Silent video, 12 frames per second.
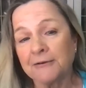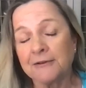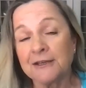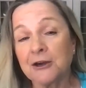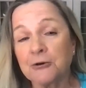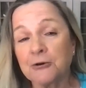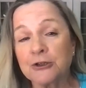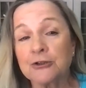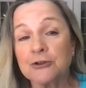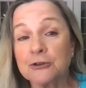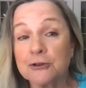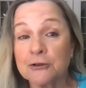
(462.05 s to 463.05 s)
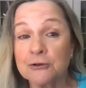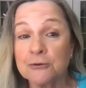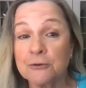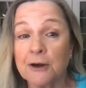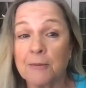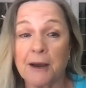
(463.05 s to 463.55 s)
the ocean
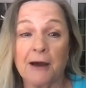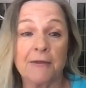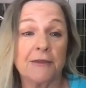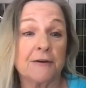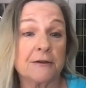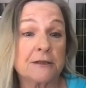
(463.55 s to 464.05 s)
too and about the